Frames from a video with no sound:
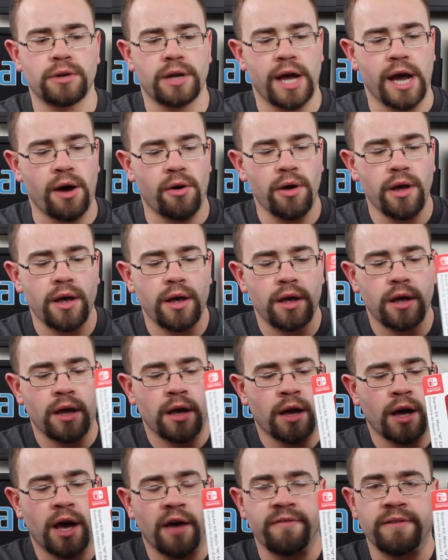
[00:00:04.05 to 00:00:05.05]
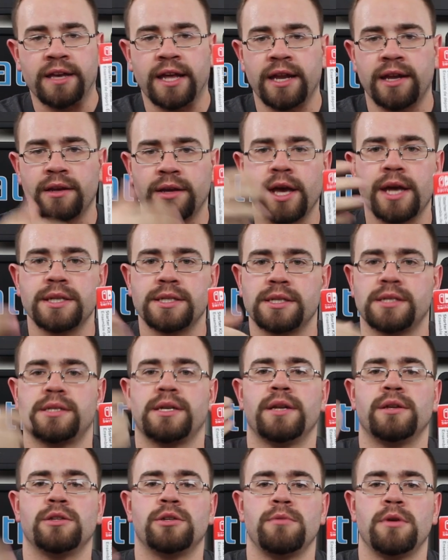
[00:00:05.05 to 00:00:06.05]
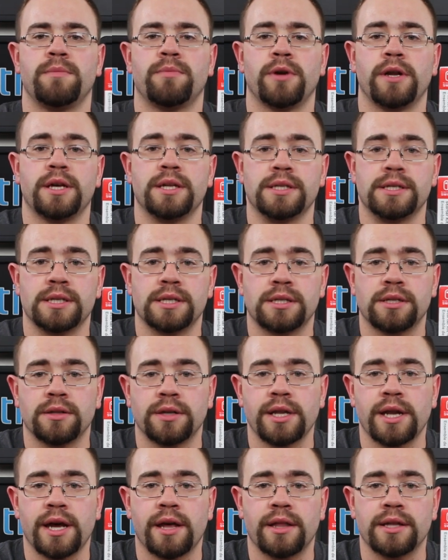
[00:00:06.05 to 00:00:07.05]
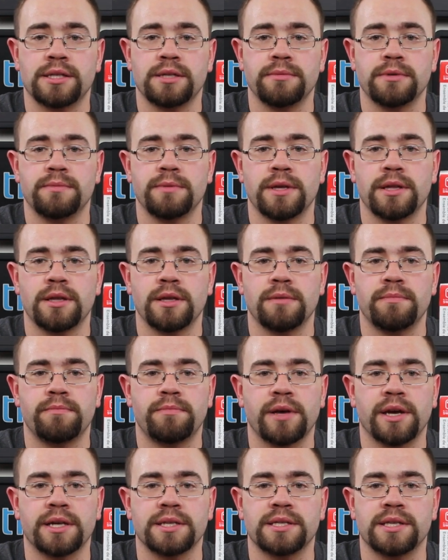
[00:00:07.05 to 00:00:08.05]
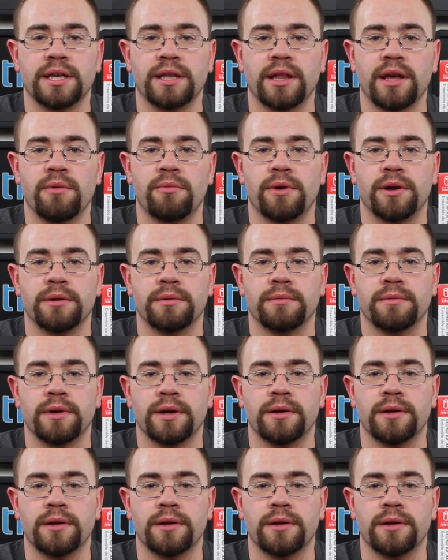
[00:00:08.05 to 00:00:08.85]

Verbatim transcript: Now, I've been getting cases sent to me pretty consistently now. That seems to be the biggest thing they want,